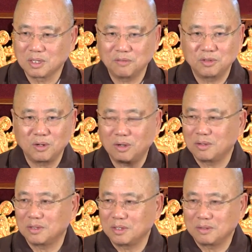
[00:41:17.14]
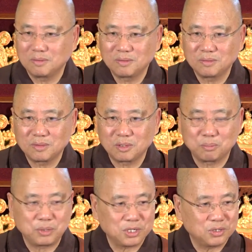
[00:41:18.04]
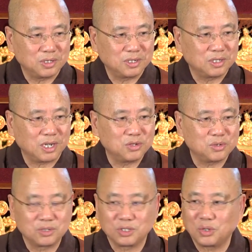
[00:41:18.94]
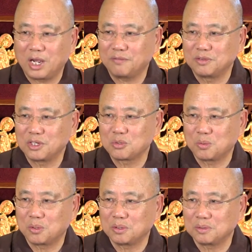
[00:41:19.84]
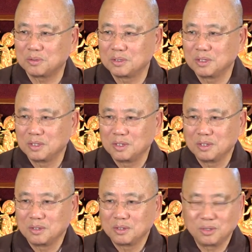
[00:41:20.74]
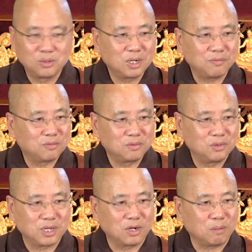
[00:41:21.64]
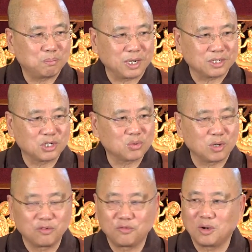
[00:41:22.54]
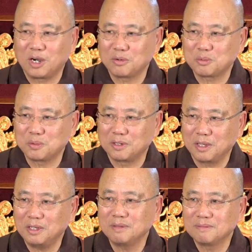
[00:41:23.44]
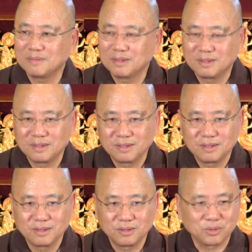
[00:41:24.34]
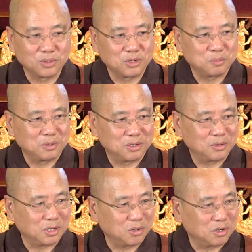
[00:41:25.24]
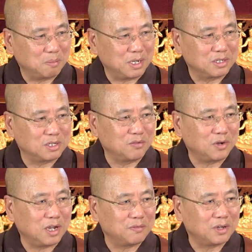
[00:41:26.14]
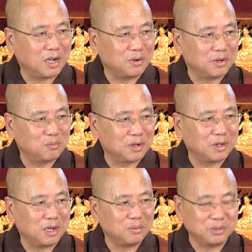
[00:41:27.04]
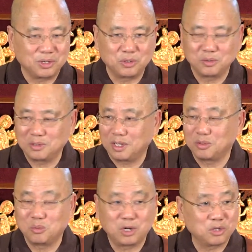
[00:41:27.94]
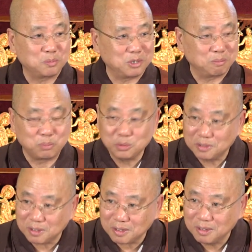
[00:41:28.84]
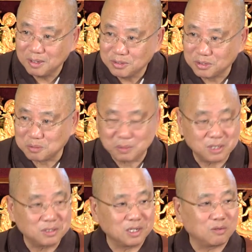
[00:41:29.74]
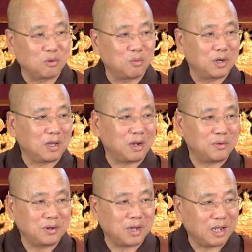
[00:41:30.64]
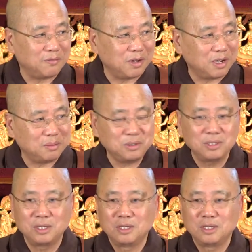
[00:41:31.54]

given all the, the pressure and the tension that you have in this world, you, don't have, you cannot practice 24 hours per day you can only, you can only meditate for half an hour and one hour, and you, and you want to be a Buddha, just meditating for one hour and half an hour.